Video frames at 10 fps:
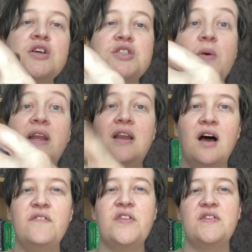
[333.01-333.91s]
So I
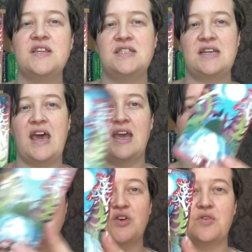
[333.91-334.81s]
love that this deck
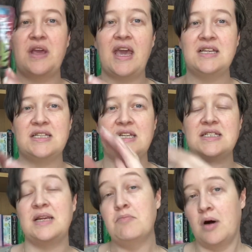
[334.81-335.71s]
has created,
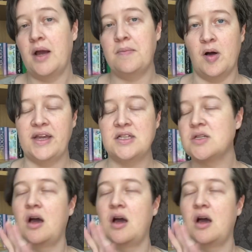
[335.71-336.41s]
in my mind,